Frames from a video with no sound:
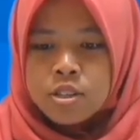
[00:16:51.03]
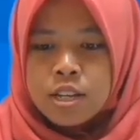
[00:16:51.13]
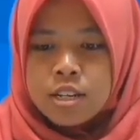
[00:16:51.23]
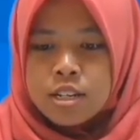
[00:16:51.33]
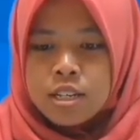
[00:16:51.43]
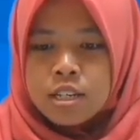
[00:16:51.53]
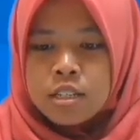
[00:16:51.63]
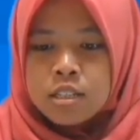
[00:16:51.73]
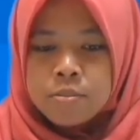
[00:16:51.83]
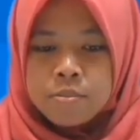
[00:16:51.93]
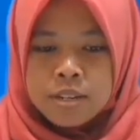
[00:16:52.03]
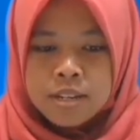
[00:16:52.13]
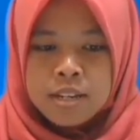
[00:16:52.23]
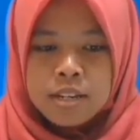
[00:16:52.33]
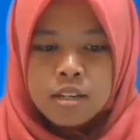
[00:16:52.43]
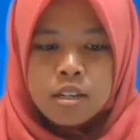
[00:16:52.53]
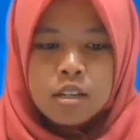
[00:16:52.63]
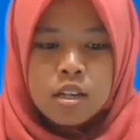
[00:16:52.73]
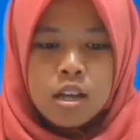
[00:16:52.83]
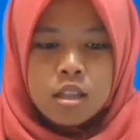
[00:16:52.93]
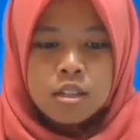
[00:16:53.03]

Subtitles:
rather than in the meaning,